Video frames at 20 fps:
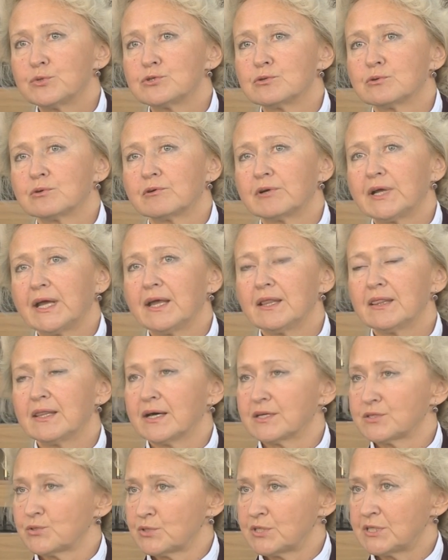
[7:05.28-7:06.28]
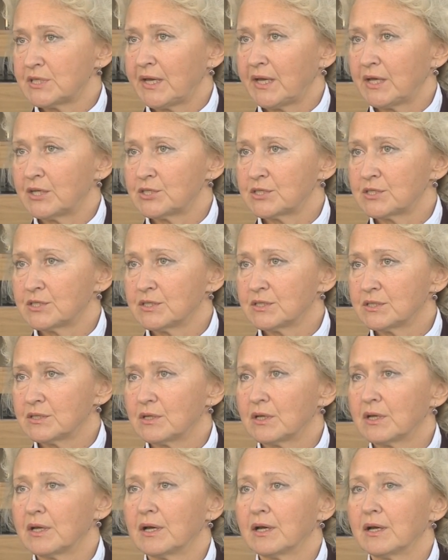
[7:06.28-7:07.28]
to create the association,
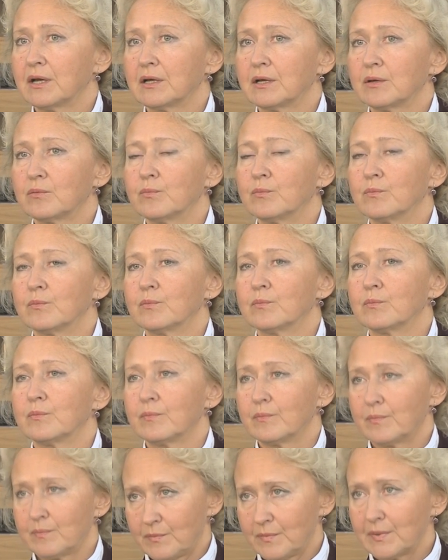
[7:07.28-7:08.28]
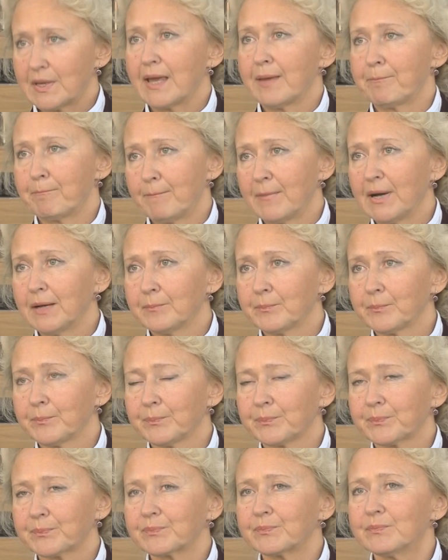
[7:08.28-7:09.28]
EPMA,
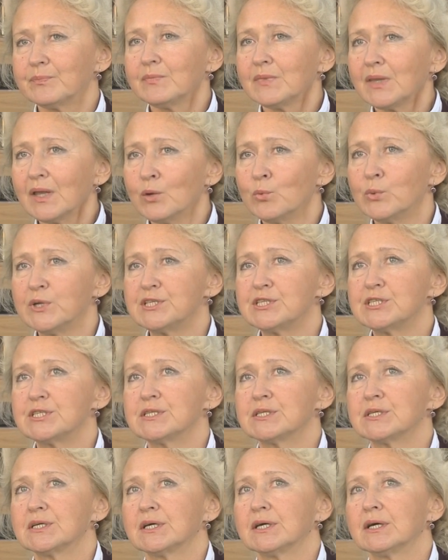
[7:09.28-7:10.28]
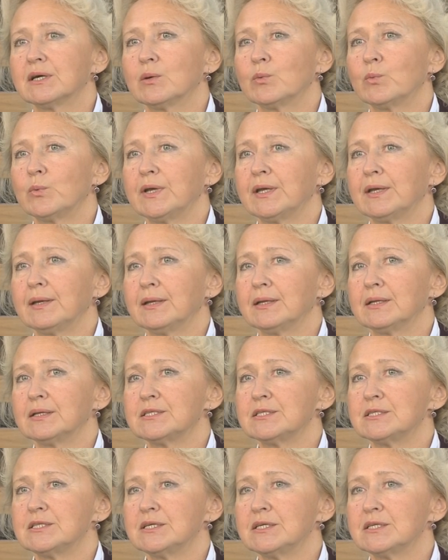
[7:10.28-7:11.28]
which we
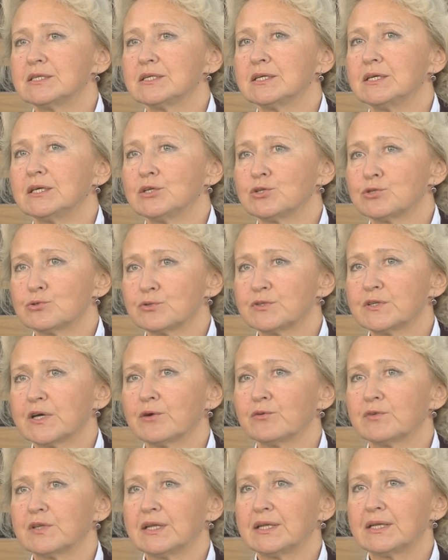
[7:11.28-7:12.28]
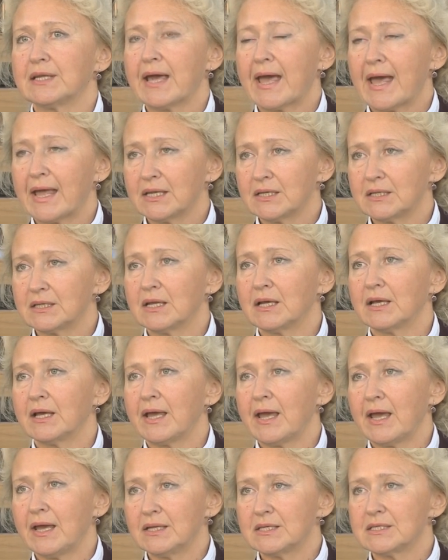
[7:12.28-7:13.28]
did in
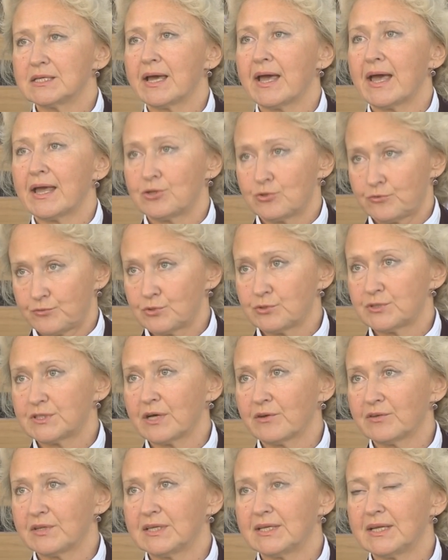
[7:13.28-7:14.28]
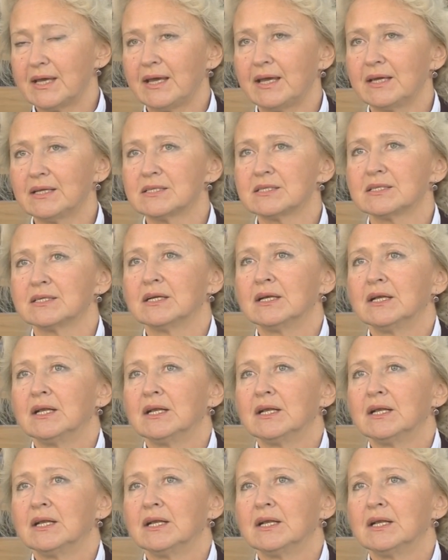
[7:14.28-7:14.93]
2008, end of 2008.